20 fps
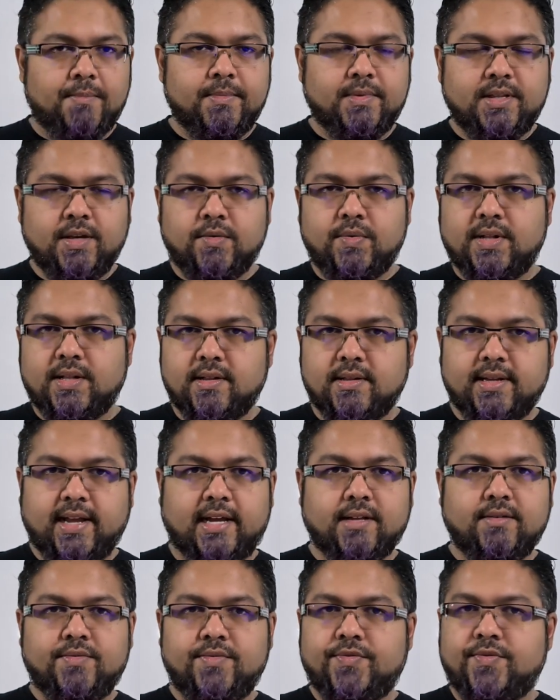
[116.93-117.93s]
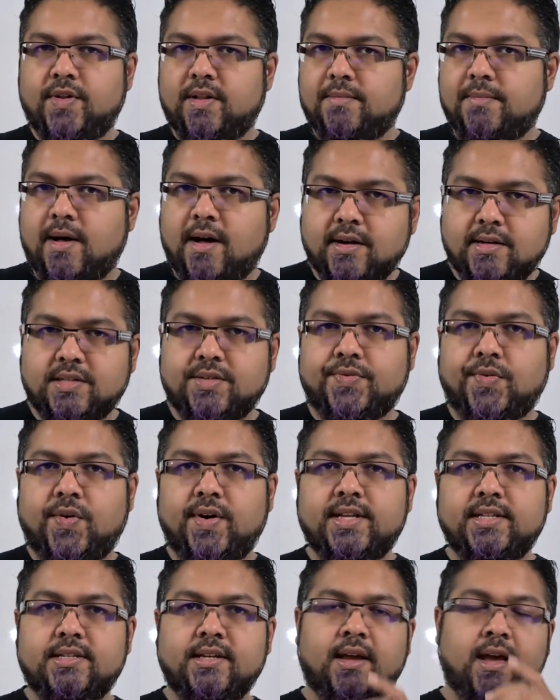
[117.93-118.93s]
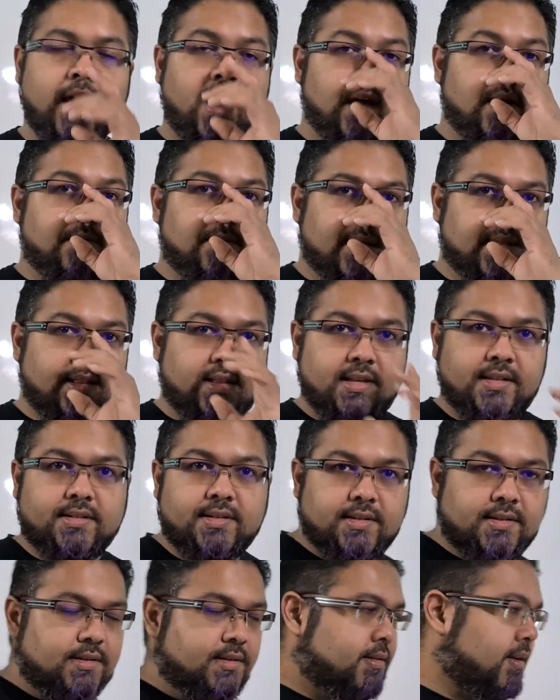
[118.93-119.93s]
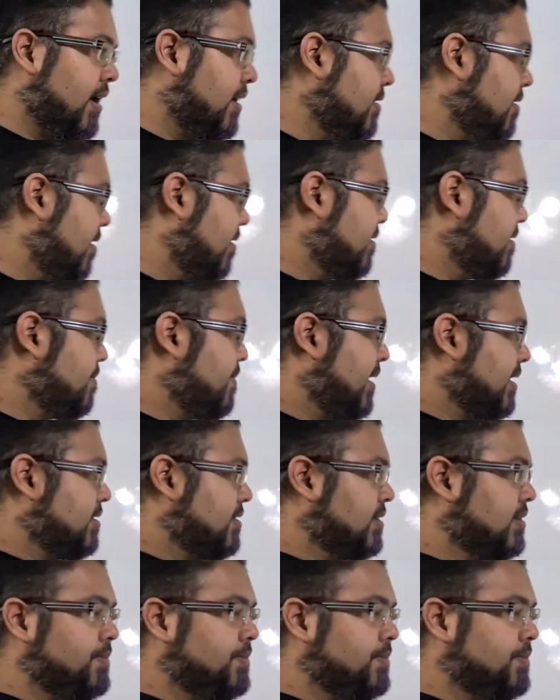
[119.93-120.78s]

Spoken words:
They will get full marks for it, but this is another method.